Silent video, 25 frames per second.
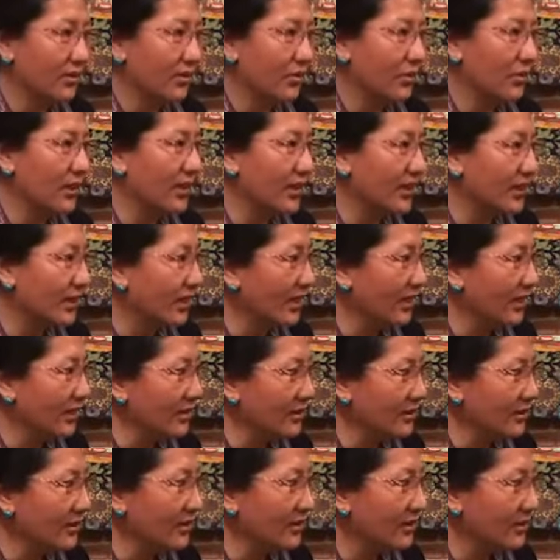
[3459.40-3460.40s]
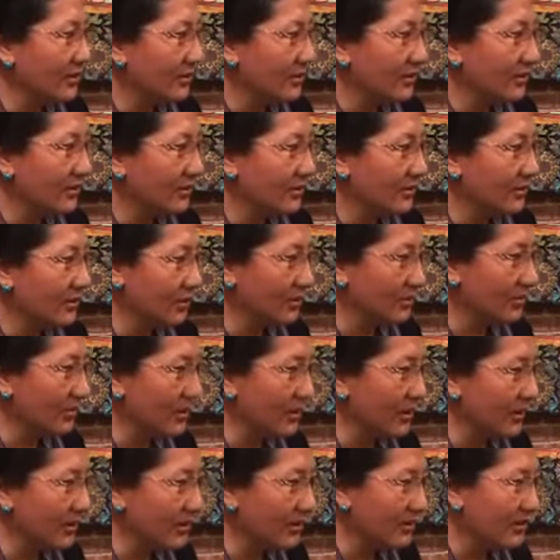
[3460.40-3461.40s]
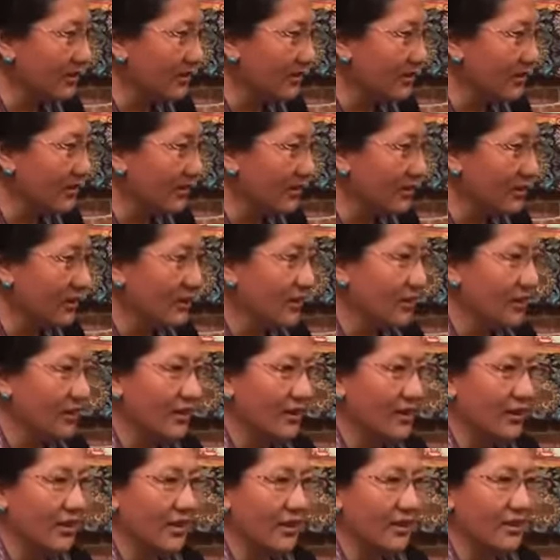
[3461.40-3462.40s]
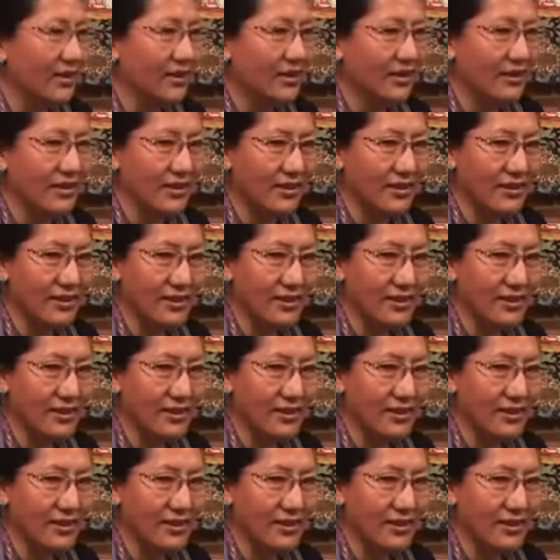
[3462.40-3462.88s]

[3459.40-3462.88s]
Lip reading: what I get from that? And then the